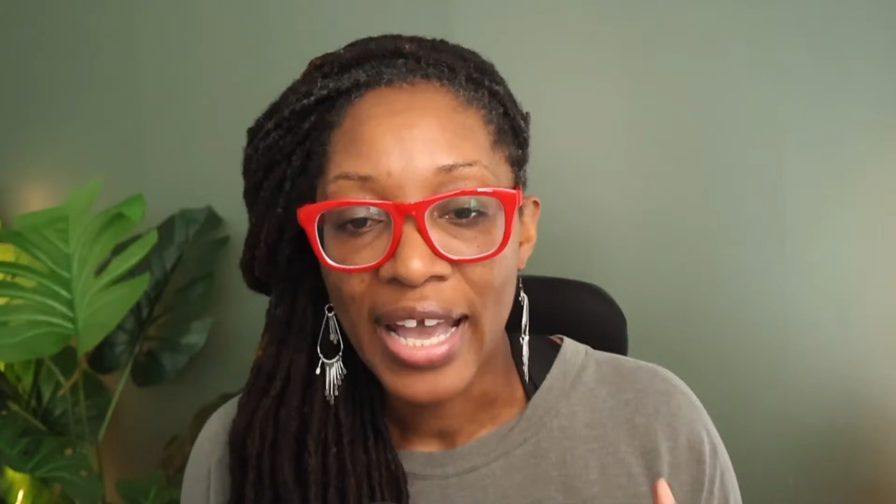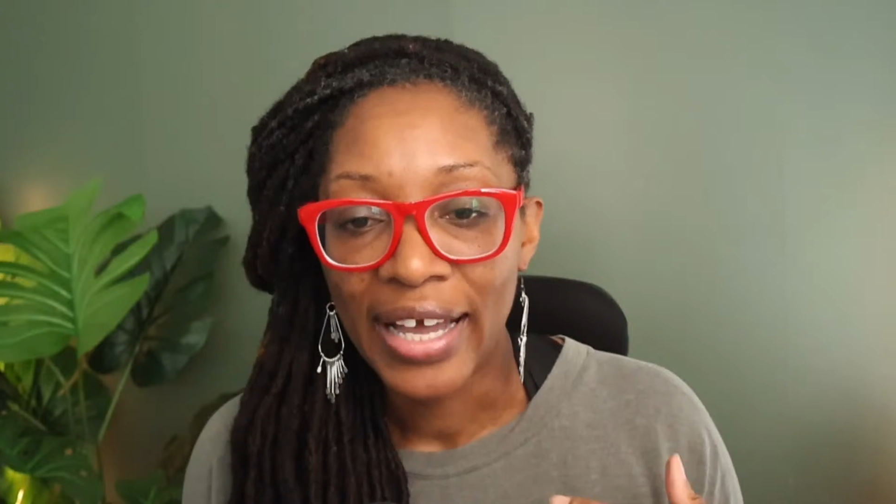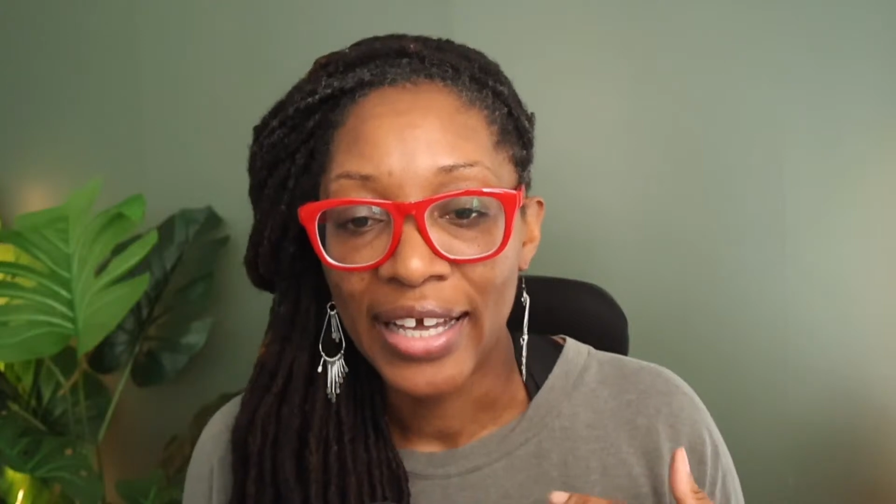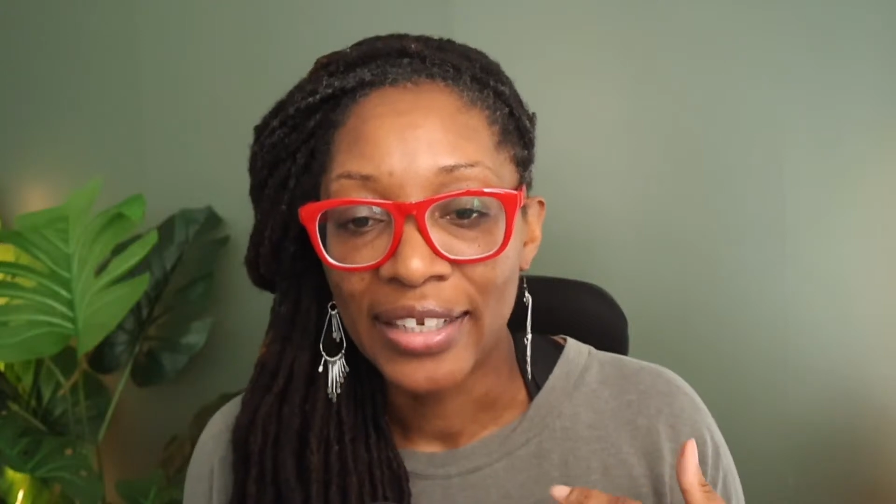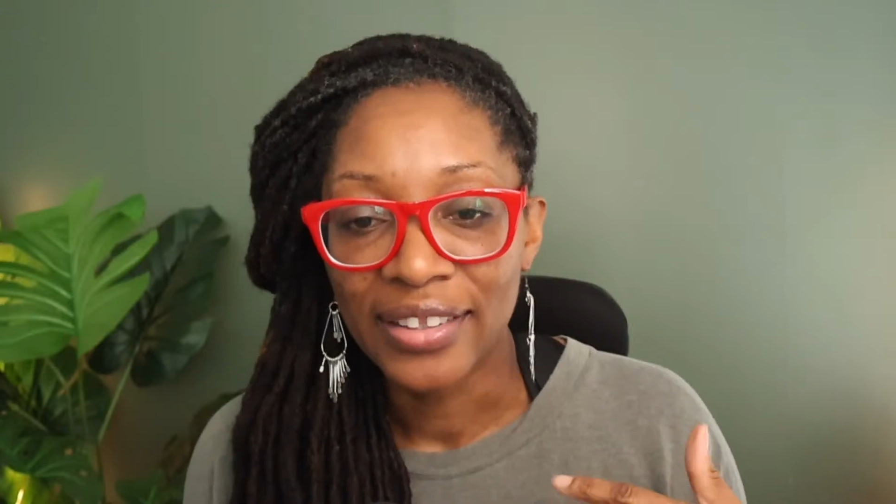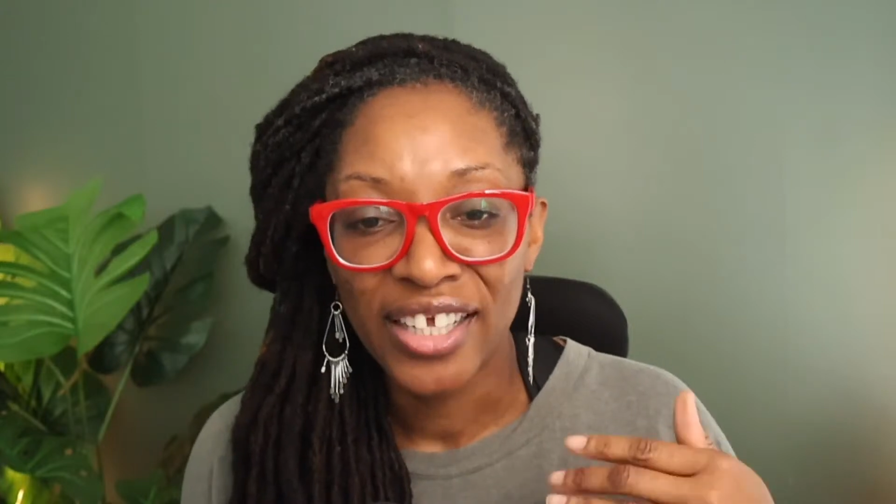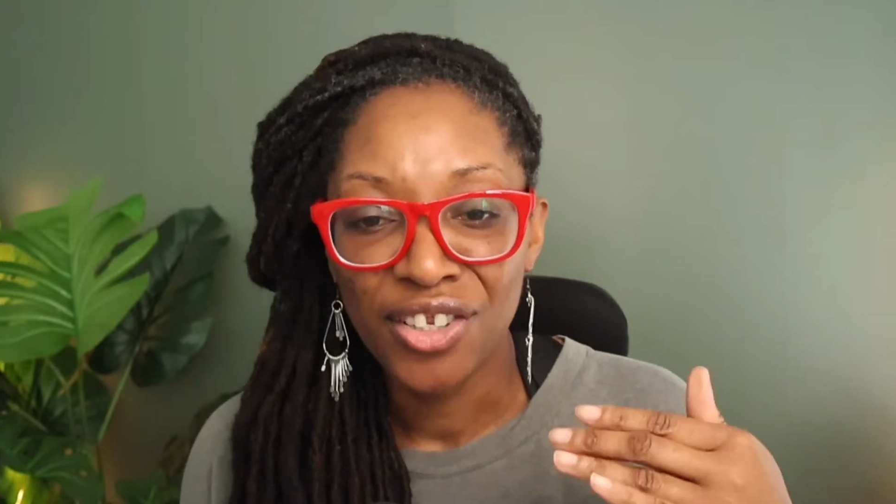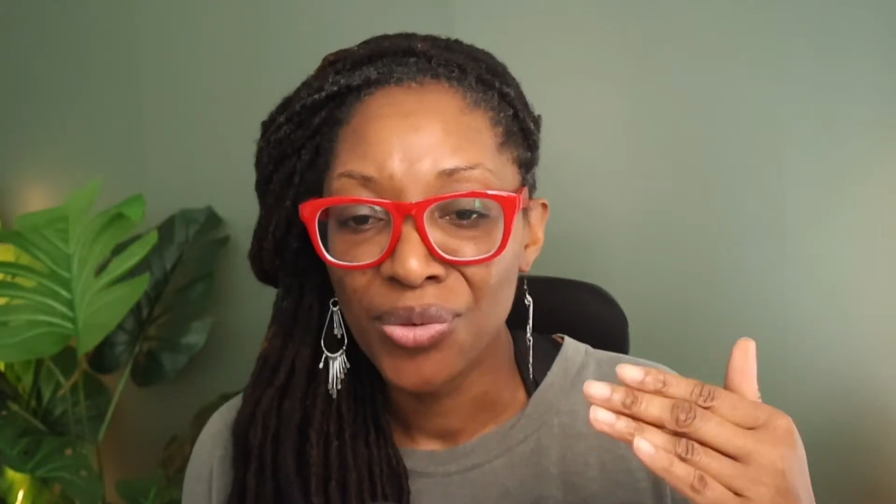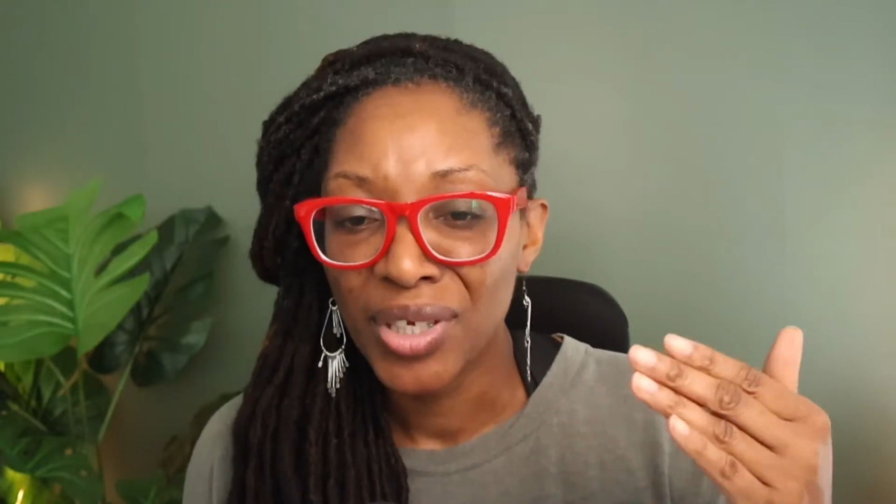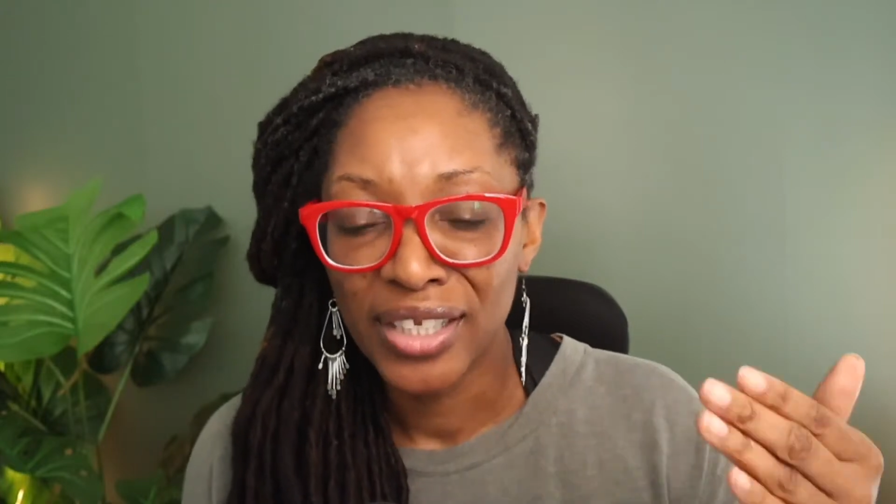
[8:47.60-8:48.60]
And
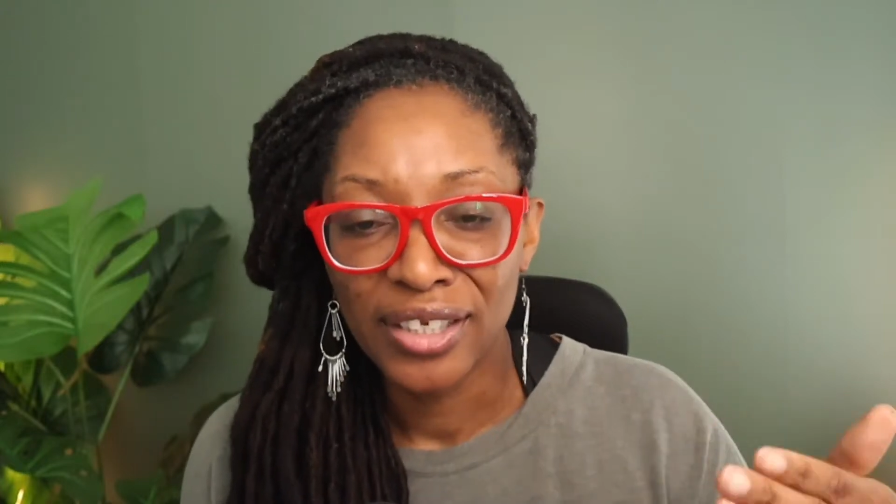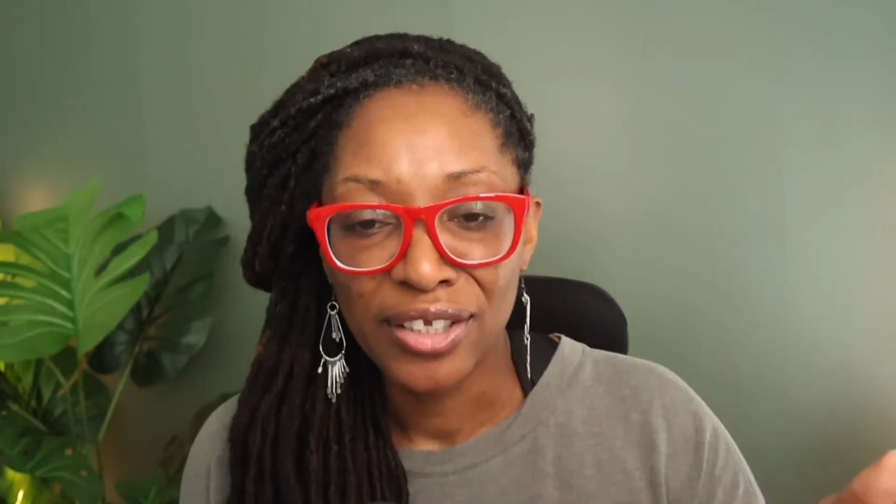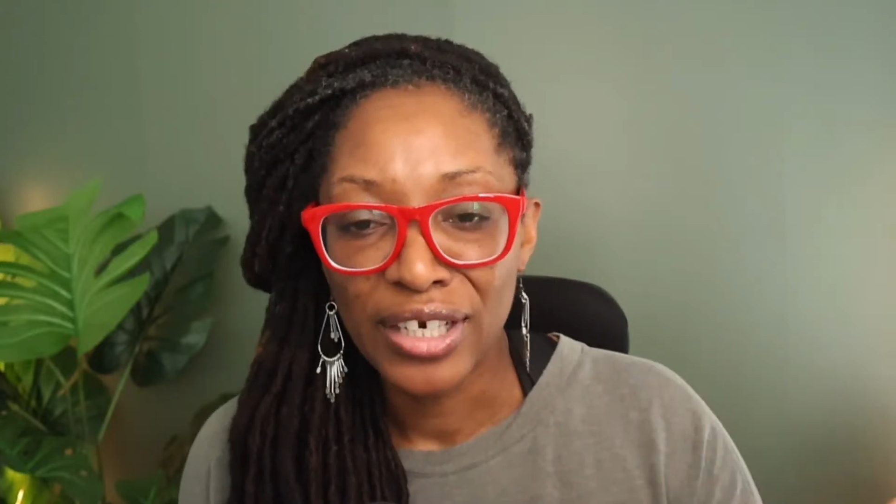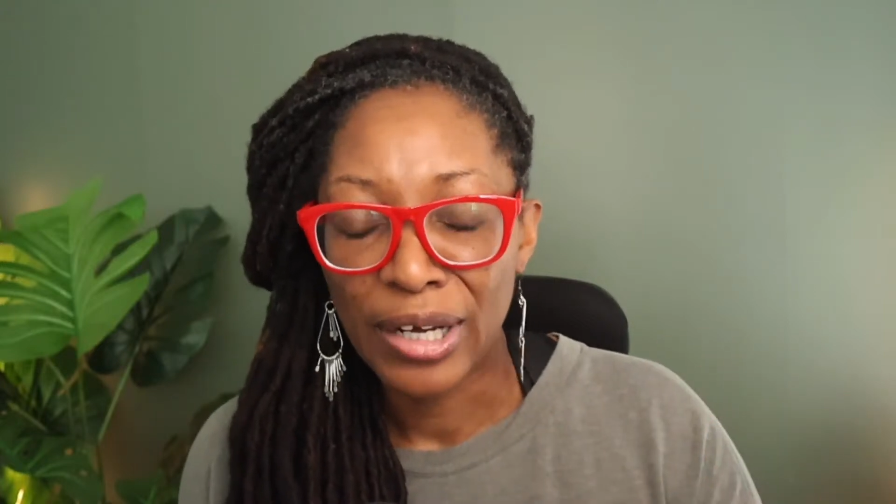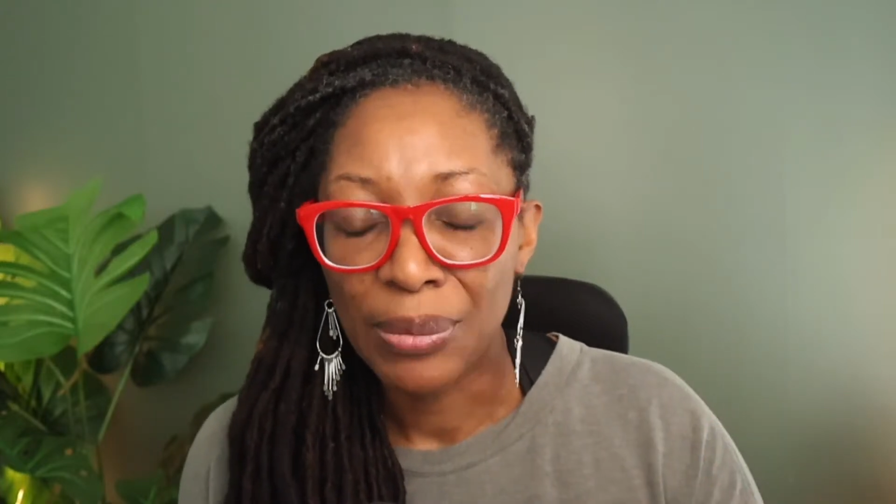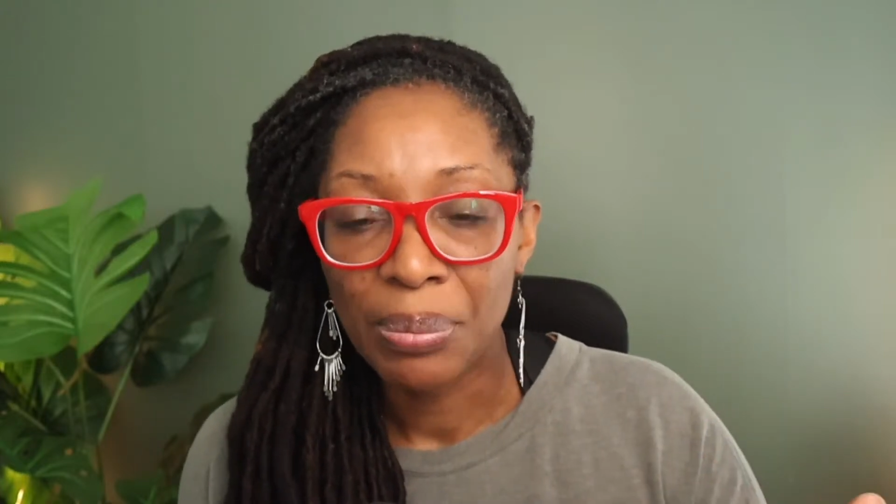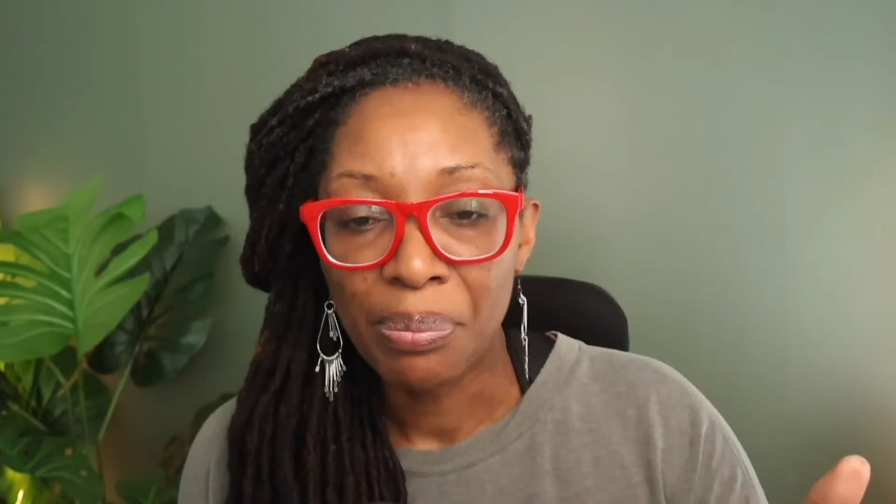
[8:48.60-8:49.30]
then you can, you know,